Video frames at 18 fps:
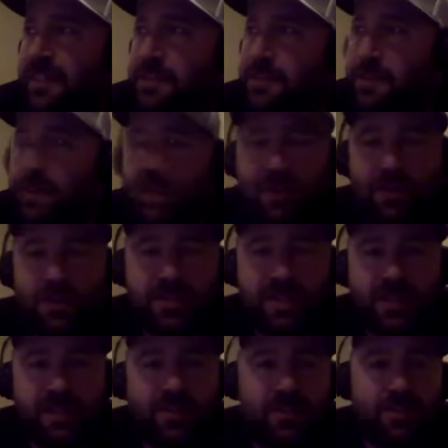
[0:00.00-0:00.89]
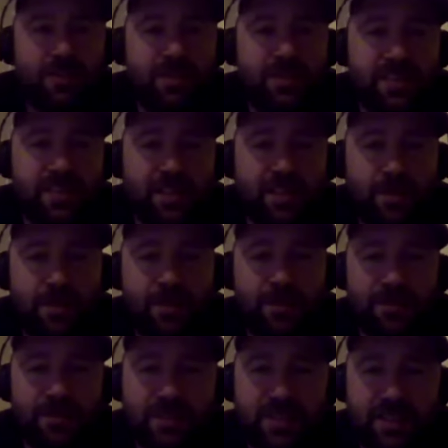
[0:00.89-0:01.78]
It's pretty close. I don't know a ton
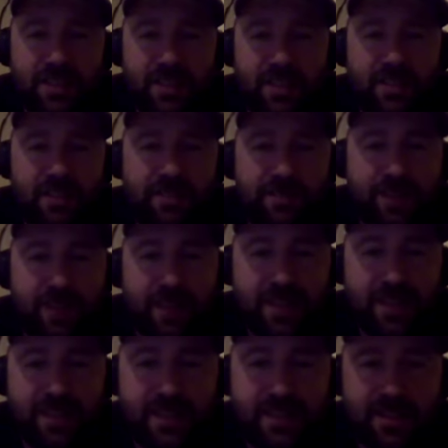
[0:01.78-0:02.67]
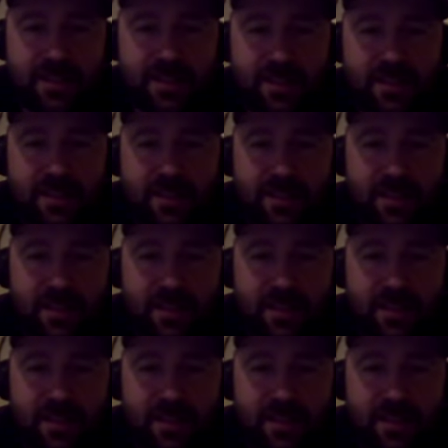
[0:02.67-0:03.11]
about France there.